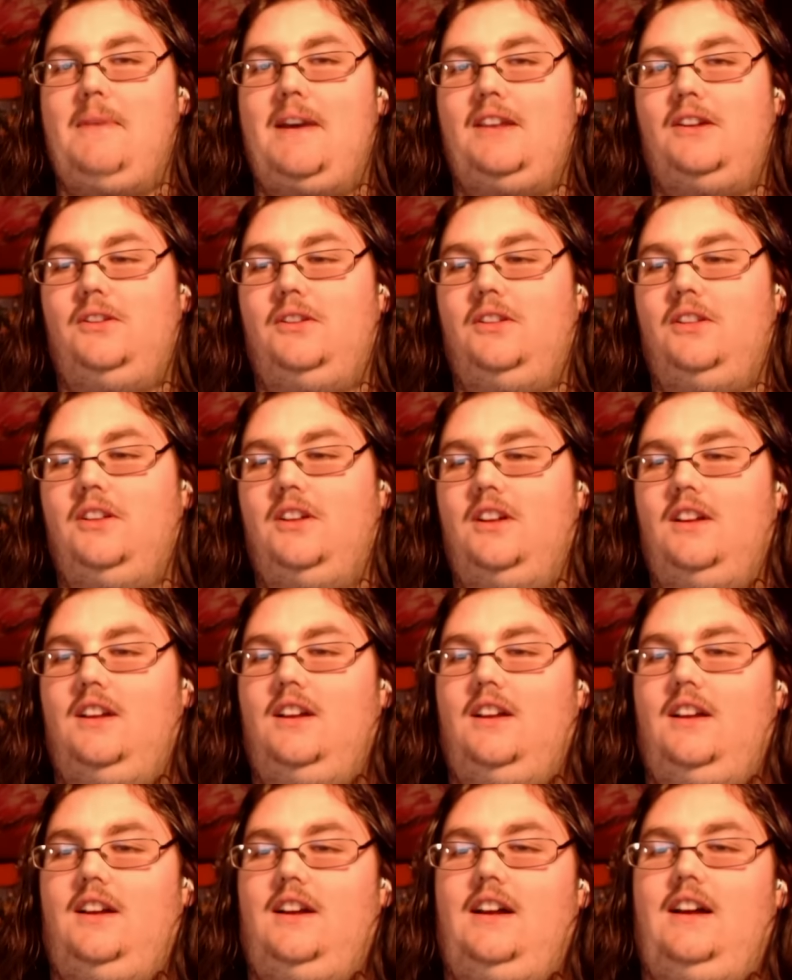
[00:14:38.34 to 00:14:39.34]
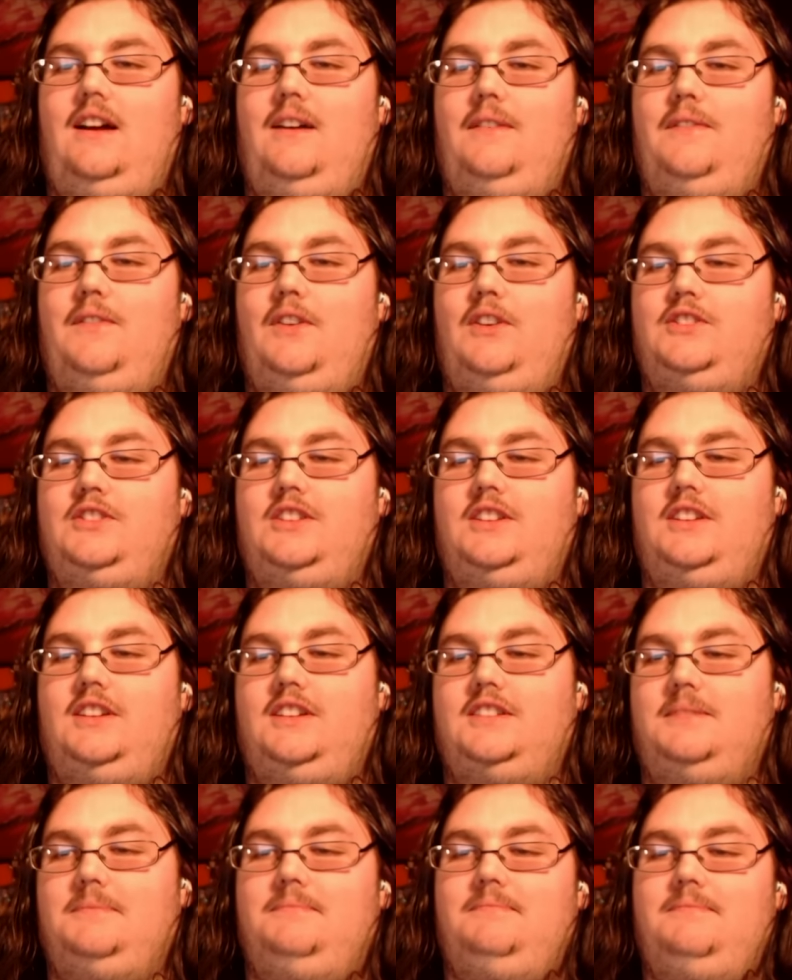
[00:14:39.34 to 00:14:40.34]
metal version,
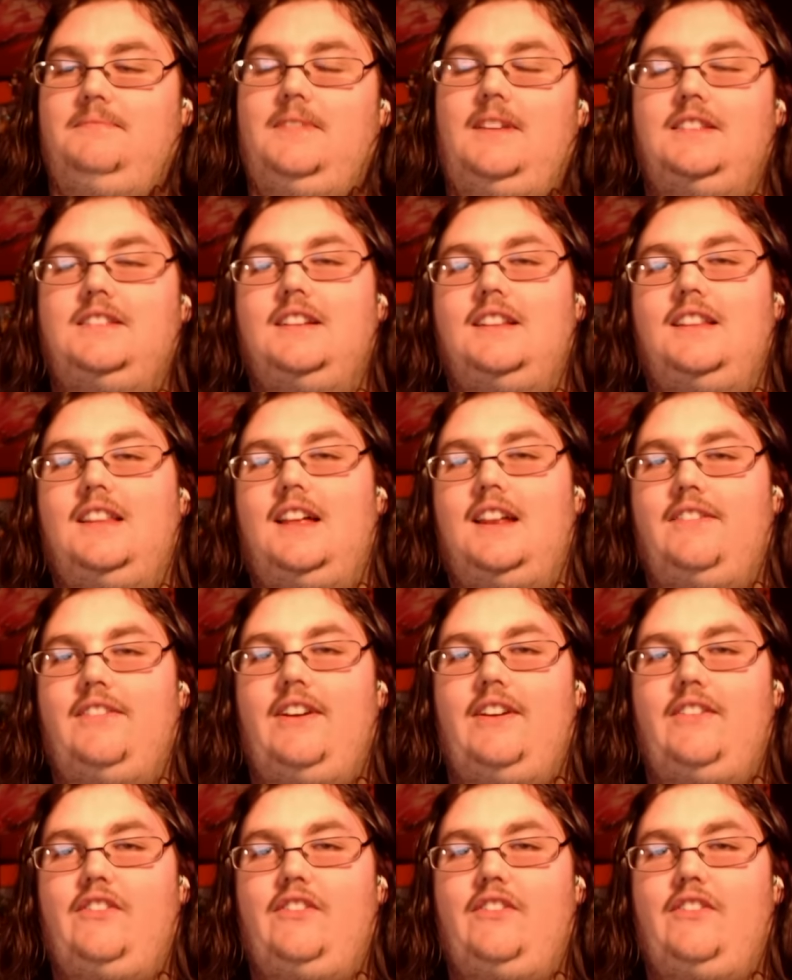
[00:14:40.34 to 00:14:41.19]
because I'm into a lot of